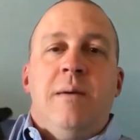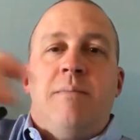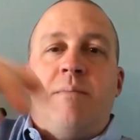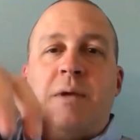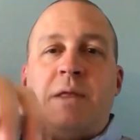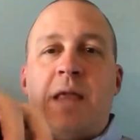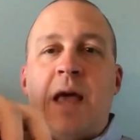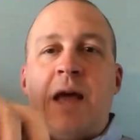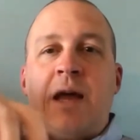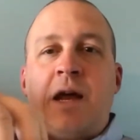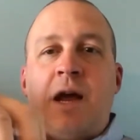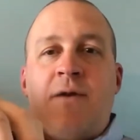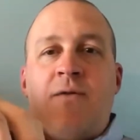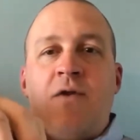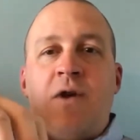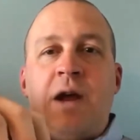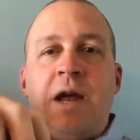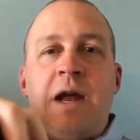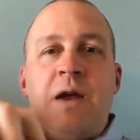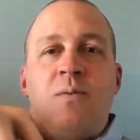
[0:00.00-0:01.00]
But that
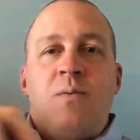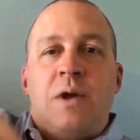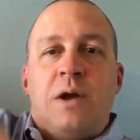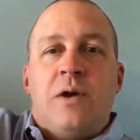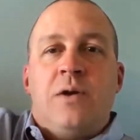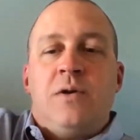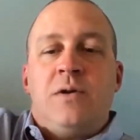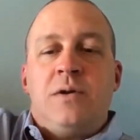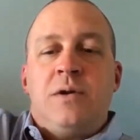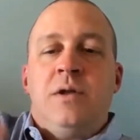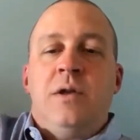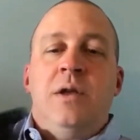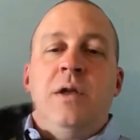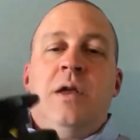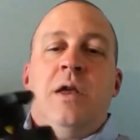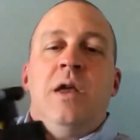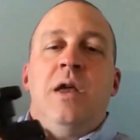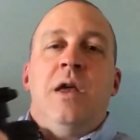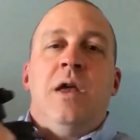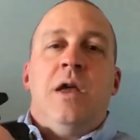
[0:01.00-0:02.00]
cover hand wheel
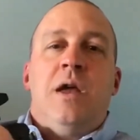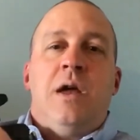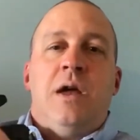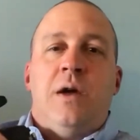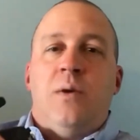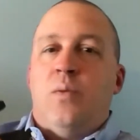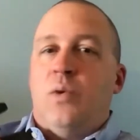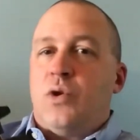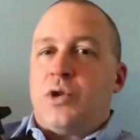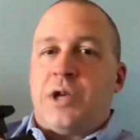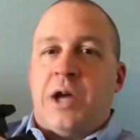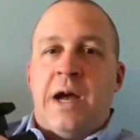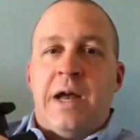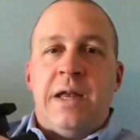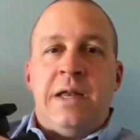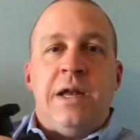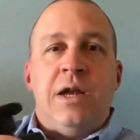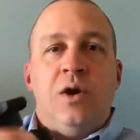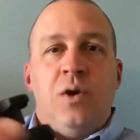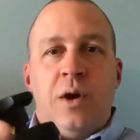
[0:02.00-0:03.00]
will
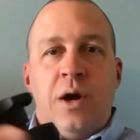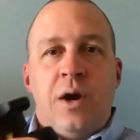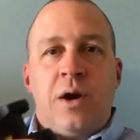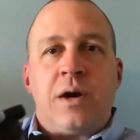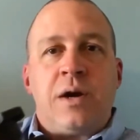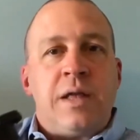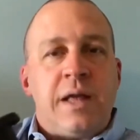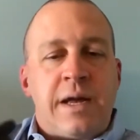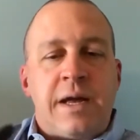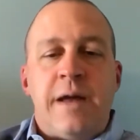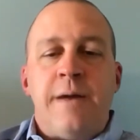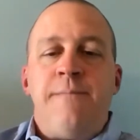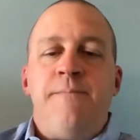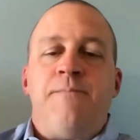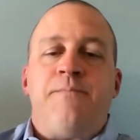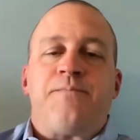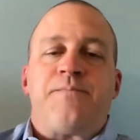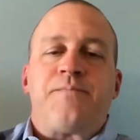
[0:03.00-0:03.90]
tighten and you'll hear it clicking.